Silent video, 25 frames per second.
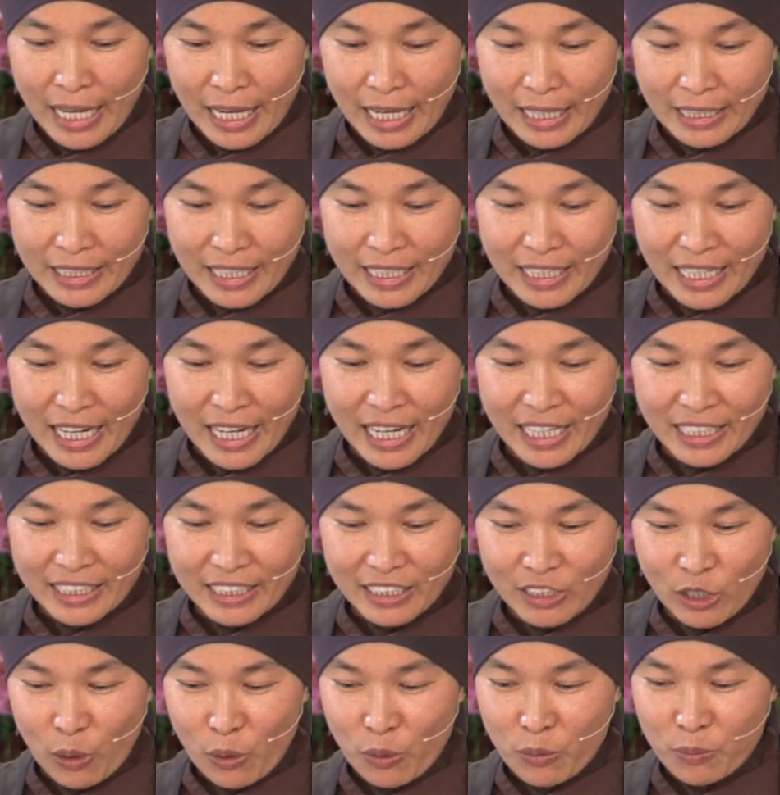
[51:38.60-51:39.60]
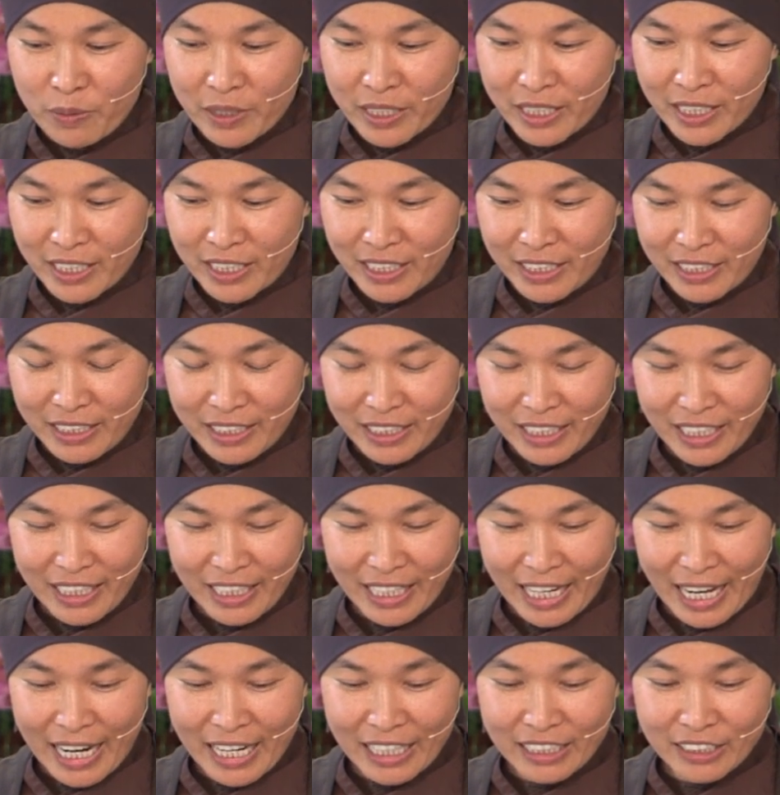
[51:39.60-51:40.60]
And then I had an opening,
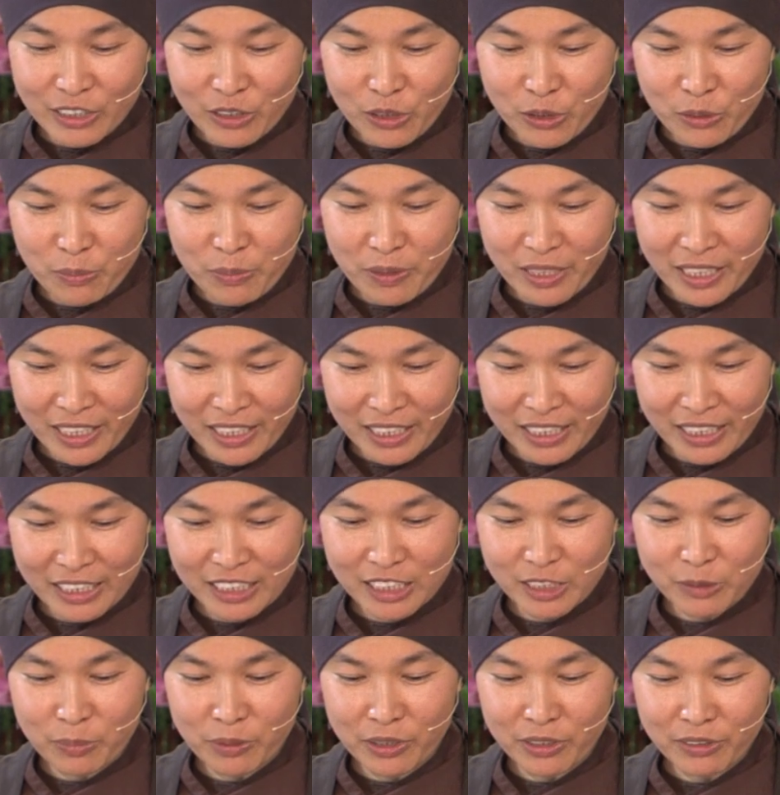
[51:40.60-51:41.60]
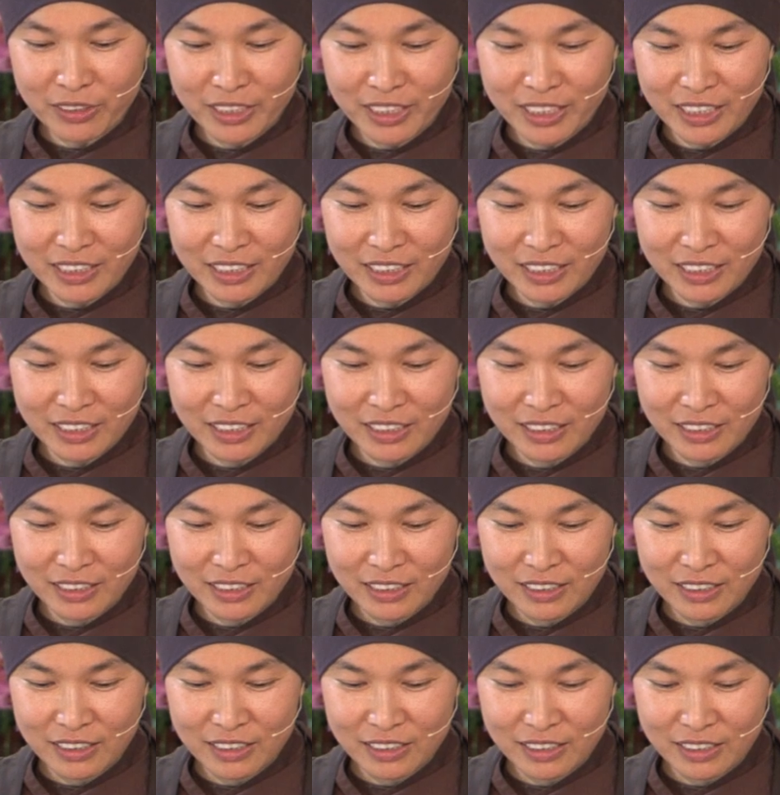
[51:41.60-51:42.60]
an eye-opening experience
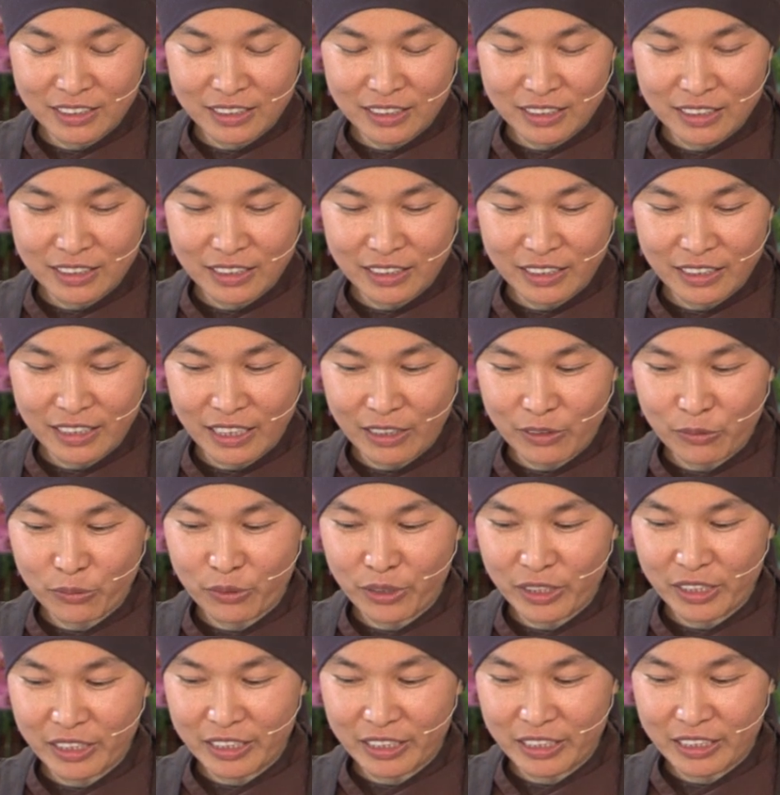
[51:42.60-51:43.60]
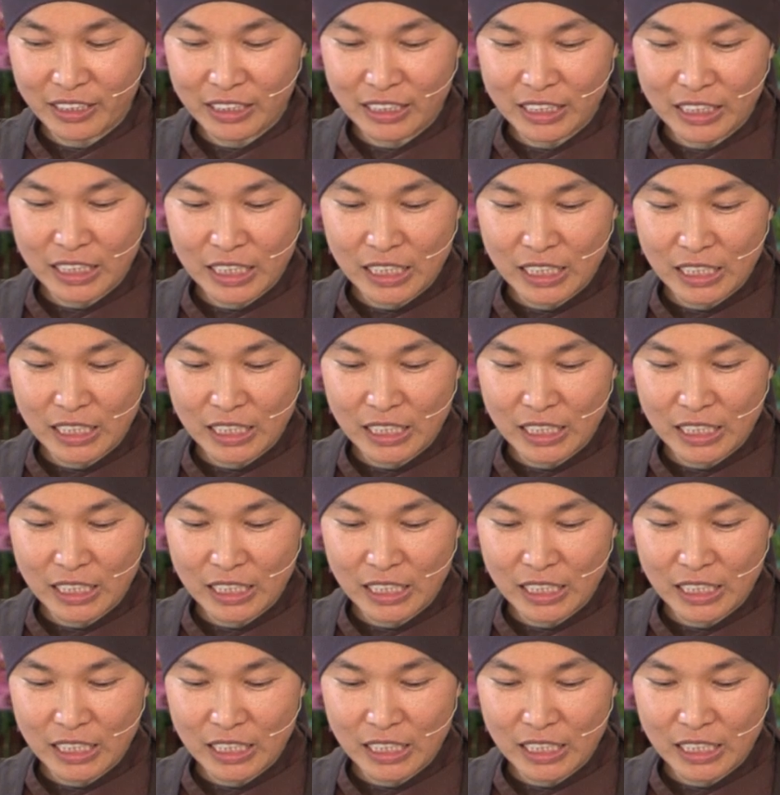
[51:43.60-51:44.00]
that really